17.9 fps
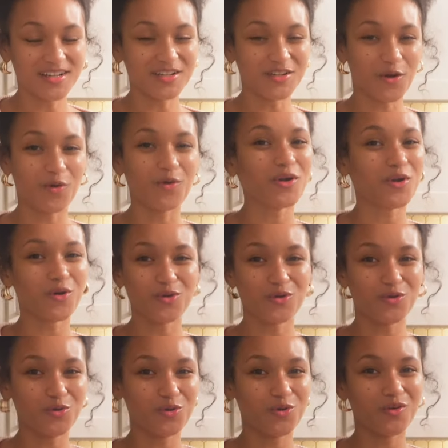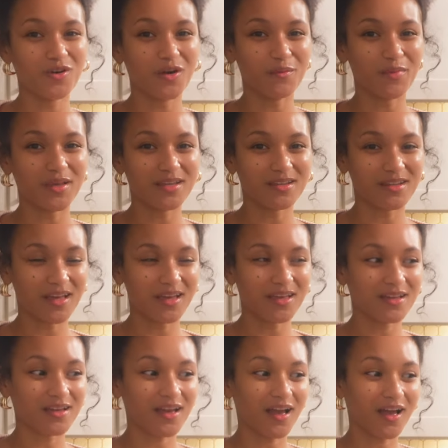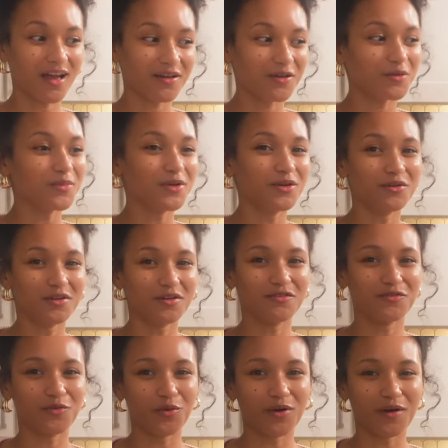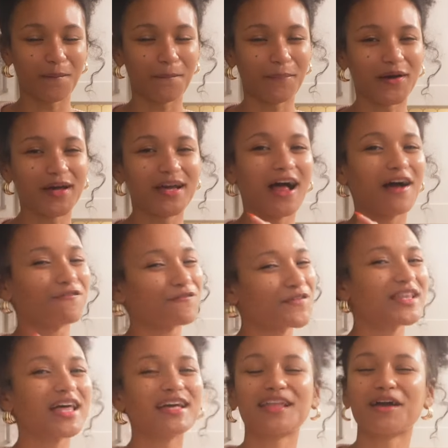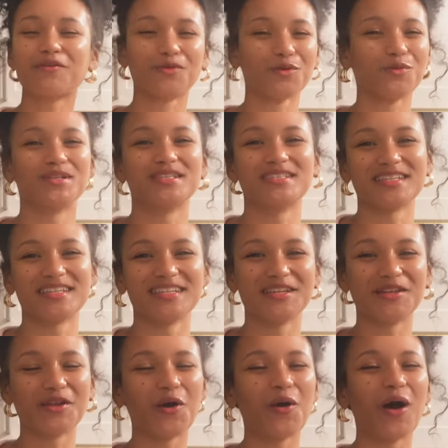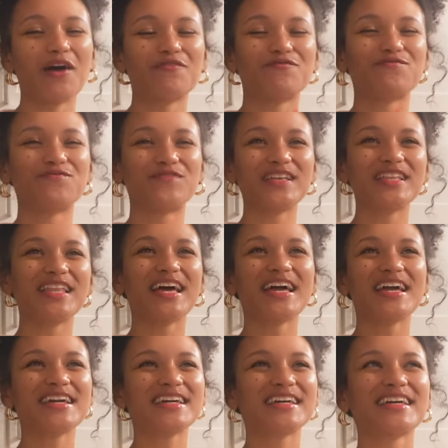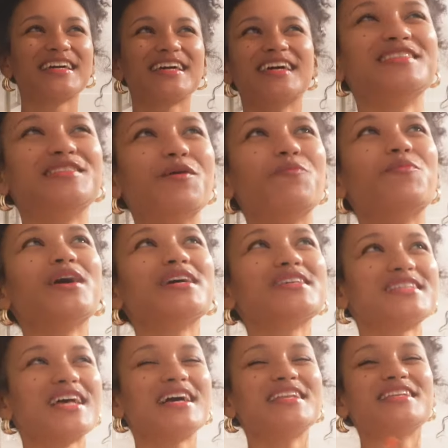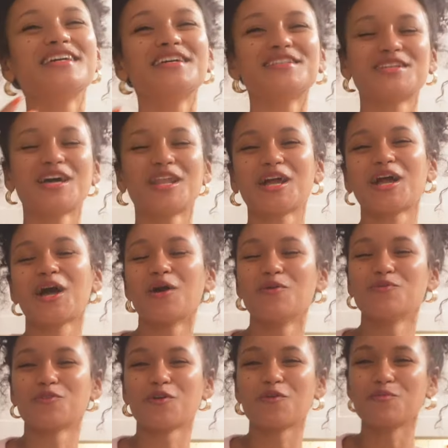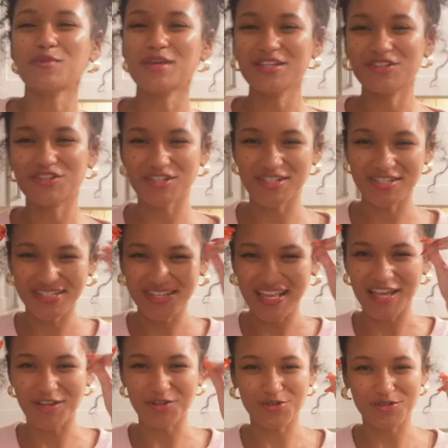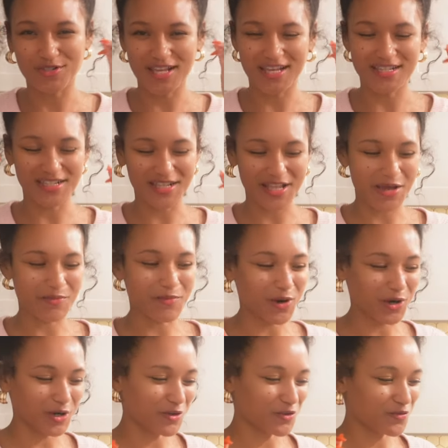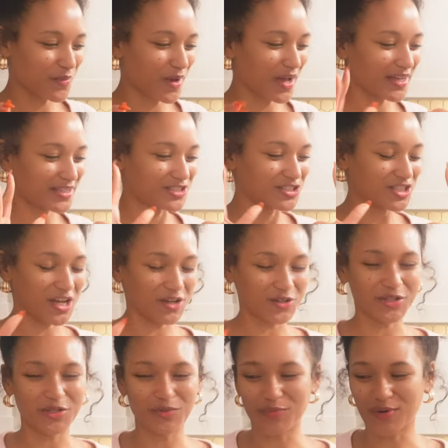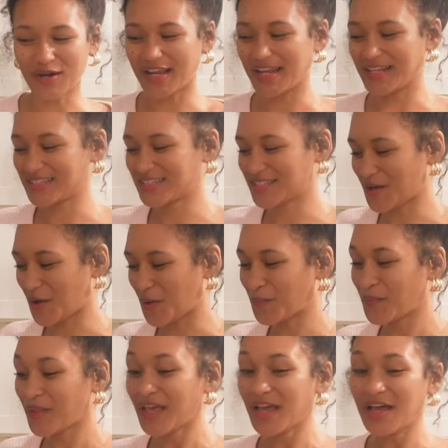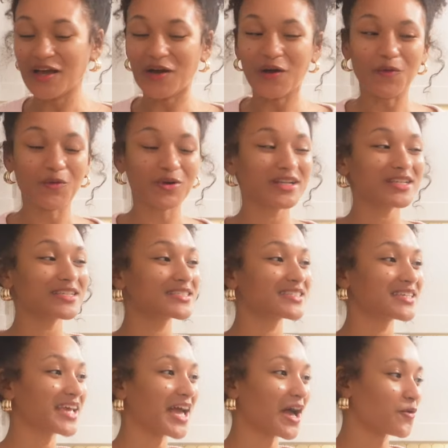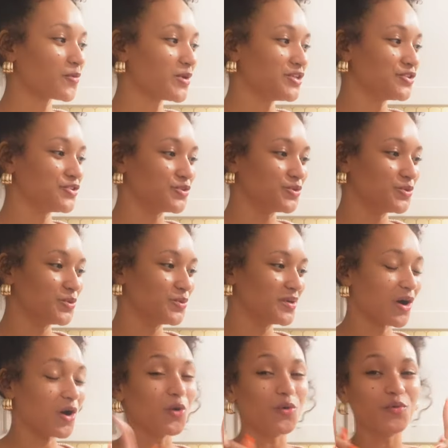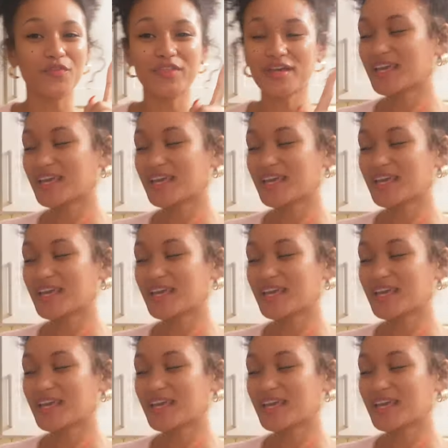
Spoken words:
going on Google and being like, how to build a fort, but I feel like that ruins it. You know, I feel like the best idea is gonna come from me just exercising that part of my childhood brain. So we're gonna see how we do. Oh, the